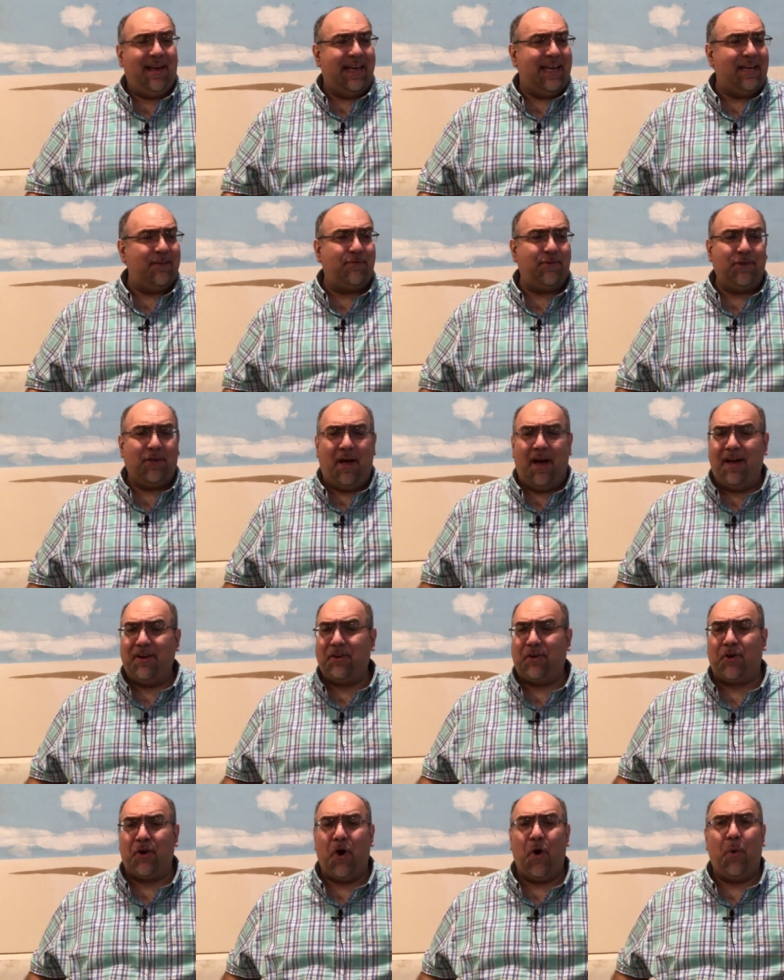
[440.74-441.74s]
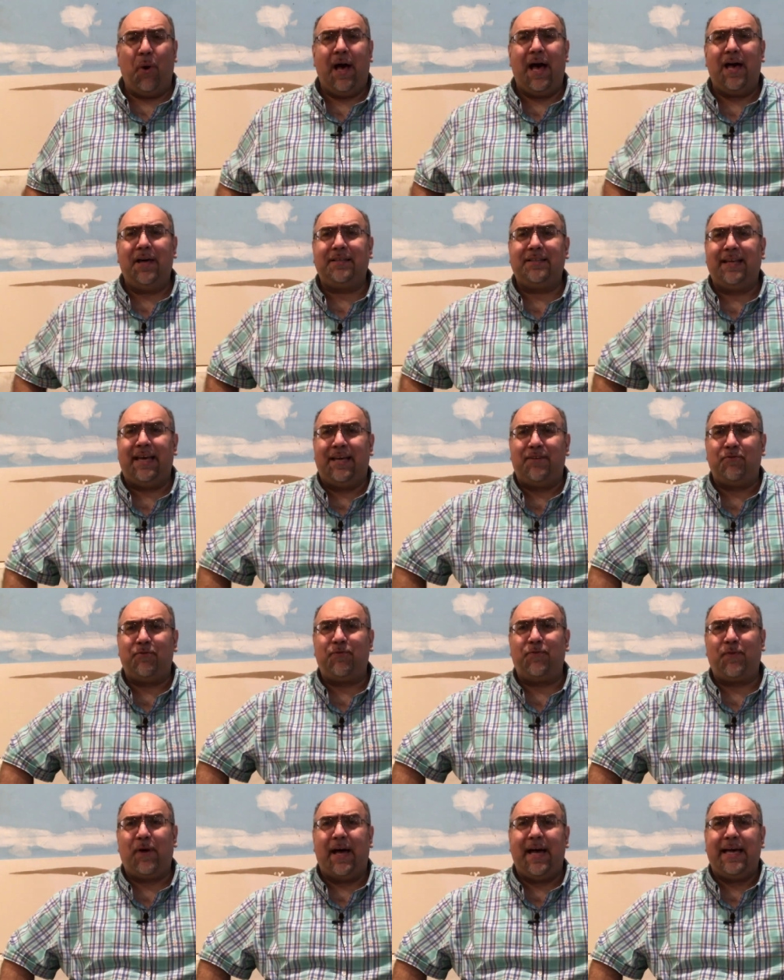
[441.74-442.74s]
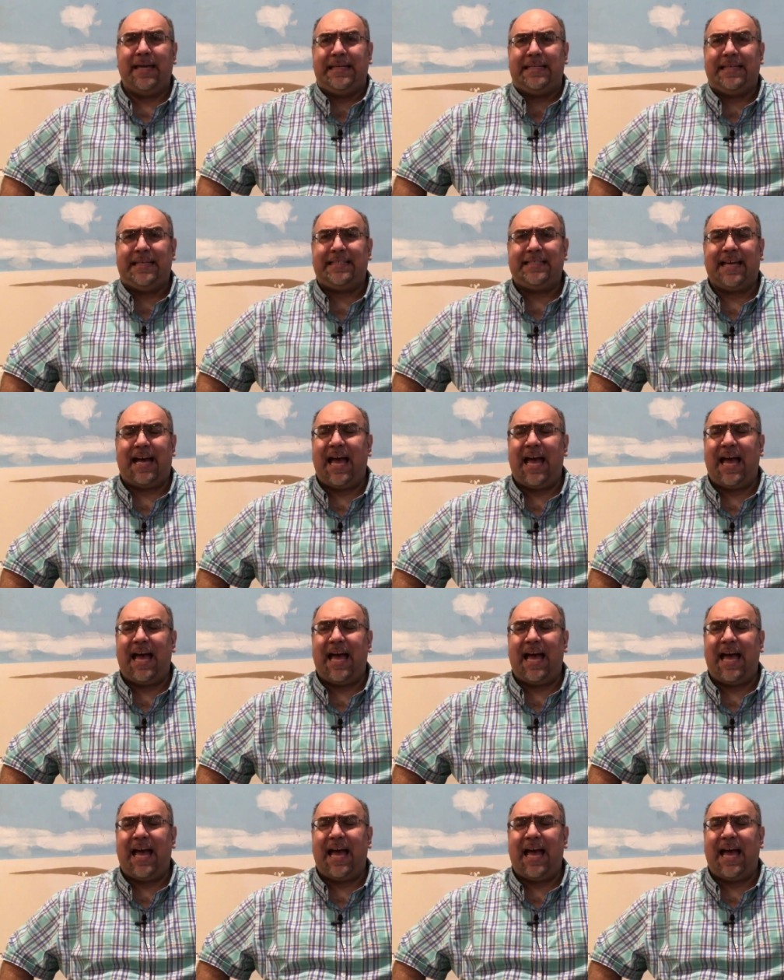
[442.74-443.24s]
If not, go out and find it.